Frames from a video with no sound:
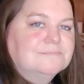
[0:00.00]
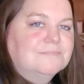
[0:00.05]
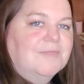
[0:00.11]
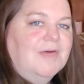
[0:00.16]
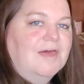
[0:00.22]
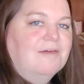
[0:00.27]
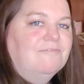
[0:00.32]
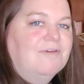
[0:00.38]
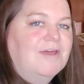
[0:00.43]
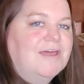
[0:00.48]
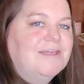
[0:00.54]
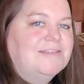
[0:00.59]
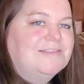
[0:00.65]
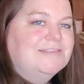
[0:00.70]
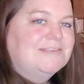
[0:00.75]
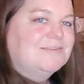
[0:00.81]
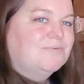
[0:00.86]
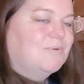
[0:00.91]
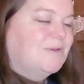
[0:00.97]
Hi
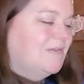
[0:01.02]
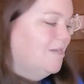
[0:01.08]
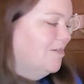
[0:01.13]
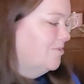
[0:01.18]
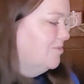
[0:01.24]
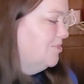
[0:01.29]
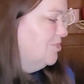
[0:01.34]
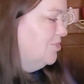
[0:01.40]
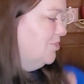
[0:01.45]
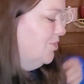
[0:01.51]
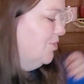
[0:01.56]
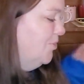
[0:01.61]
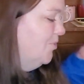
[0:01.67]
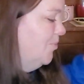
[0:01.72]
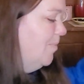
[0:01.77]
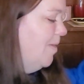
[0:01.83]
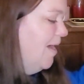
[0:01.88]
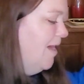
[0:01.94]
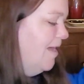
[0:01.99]
friends, we're here to do
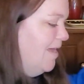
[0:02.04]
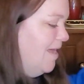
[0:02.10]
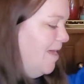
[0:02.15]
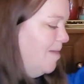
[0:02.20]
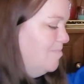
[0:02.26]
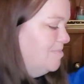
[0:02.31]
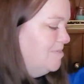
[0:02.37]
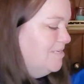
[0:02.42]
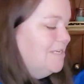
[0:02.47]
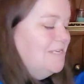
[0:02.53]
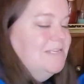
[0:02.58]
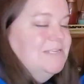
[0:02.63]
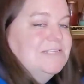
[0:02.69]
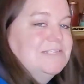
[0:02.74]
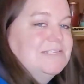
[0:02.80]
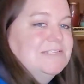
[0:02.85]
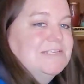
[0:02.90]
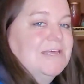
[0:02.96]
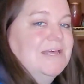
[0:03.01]
my
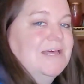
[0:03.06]
empties